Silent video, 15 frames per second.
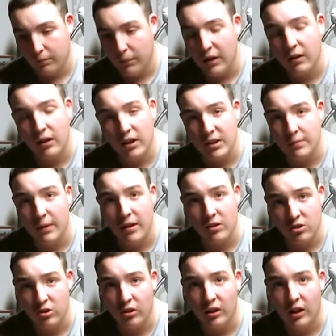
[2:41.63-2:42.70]
me
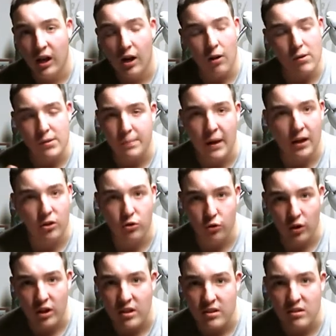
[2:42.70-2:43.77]
especially, I always pack
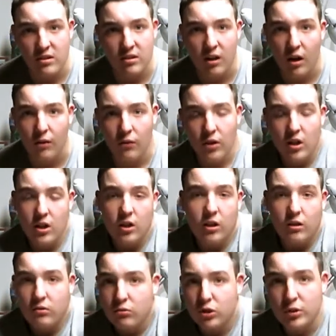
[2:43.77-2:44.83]
drinks and stuff
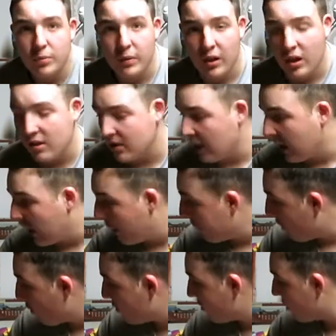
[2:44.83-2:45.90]
just because, and
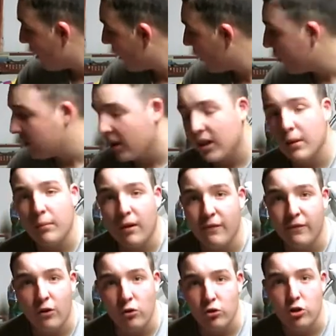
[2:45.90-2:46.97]
I'm always taking
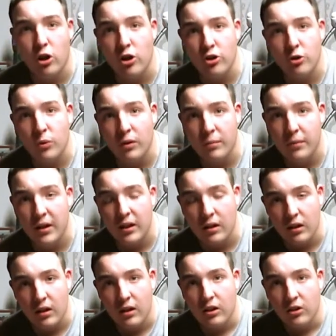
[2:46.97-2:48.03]
my phone charger with
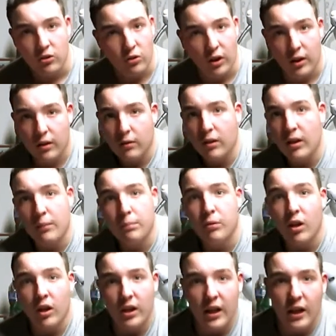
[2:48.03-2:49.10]
me so I can like
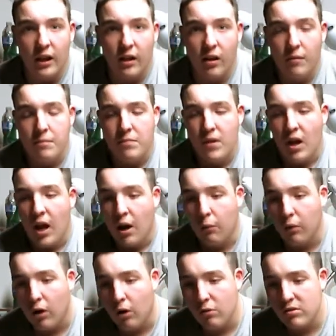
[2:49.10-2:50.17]
plug in.
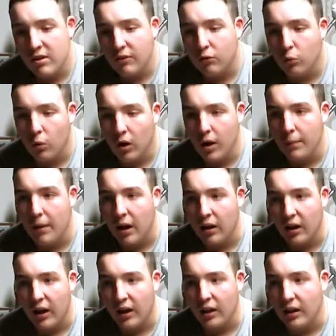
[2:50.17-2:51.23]
And we always have to worry
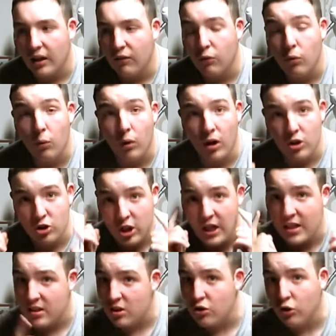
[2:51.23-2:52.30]
about like if we want to
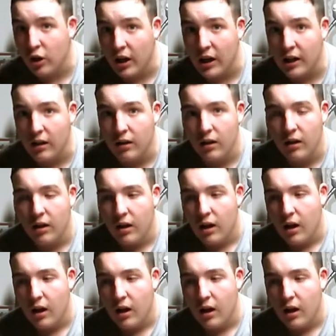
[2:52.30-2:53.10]
chase the train,